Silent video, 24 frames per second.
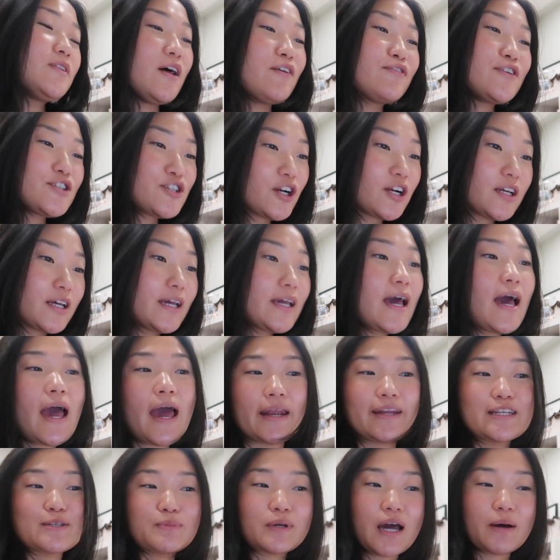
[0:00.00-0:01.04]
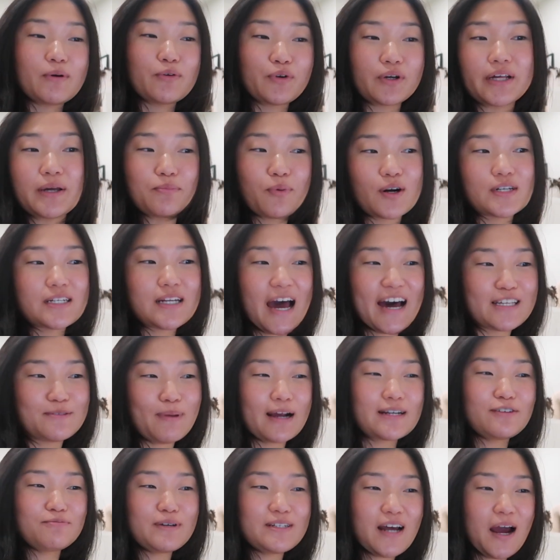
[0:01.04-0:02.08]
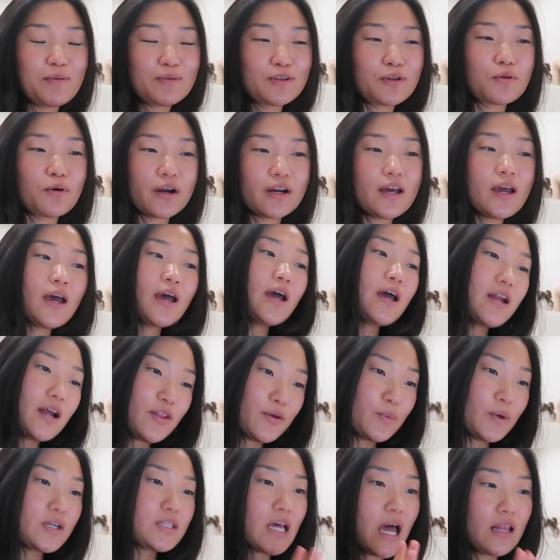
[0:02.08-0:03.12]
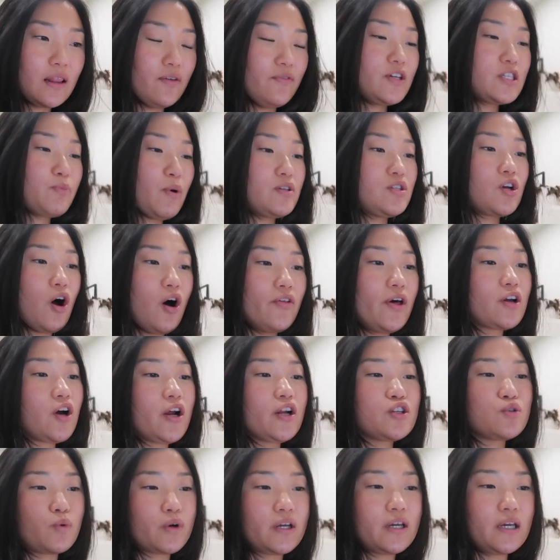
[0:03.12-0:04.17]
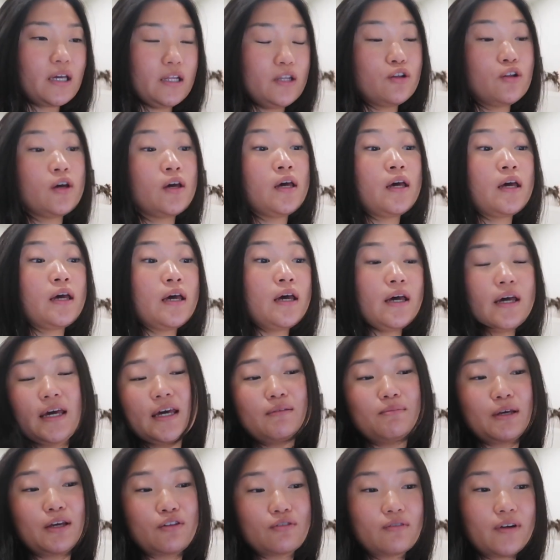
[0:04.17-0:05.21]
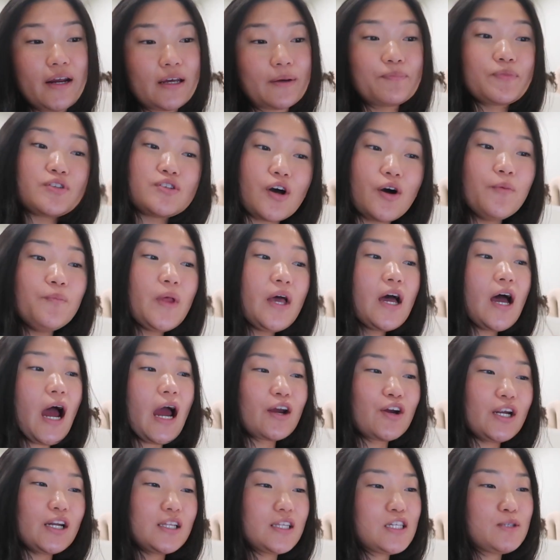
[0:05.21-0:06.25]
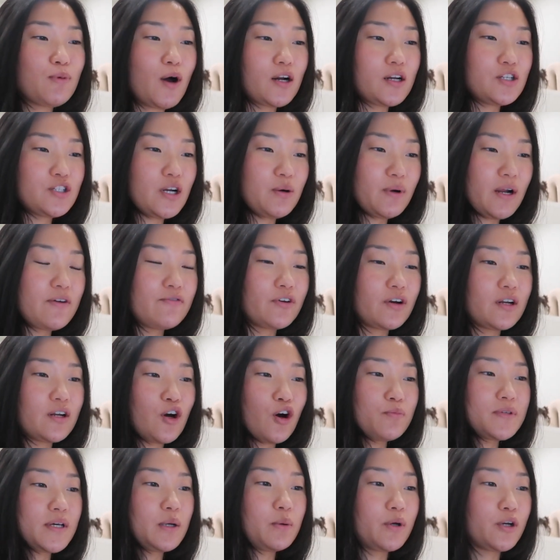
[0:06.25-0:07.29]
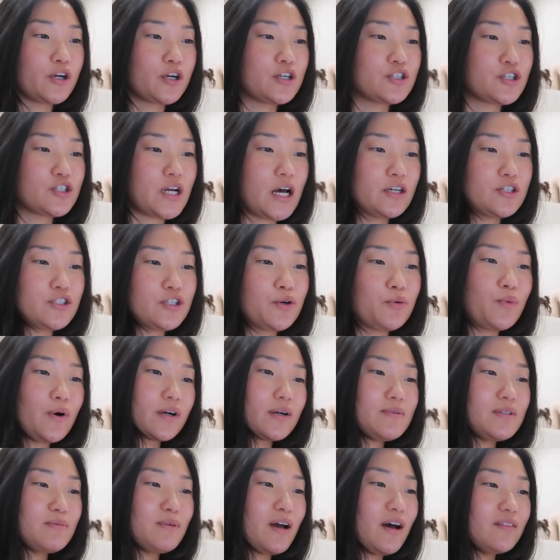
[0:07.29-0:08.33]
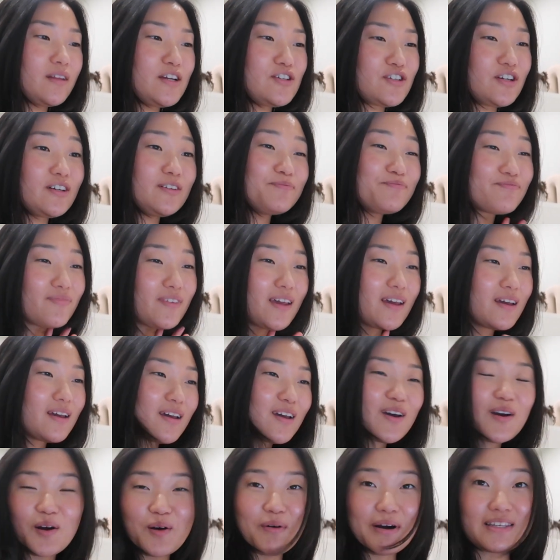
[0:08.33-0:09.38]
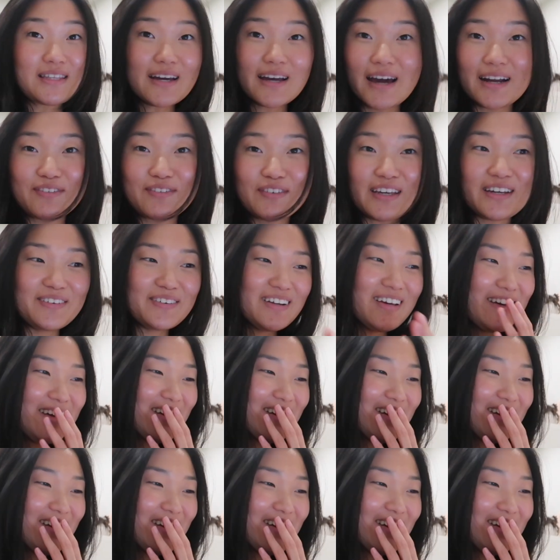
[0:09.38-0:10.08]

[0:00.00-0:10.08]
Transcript: a love for journaling, and it's become a really important aspect of my time with the Lord. In other words, I love expressing all that God is working in me through writing. So I created this blog to share what I've learned in hopes that it will encourage or challenge you. Welcome to my online journal. Why is that kind of cute?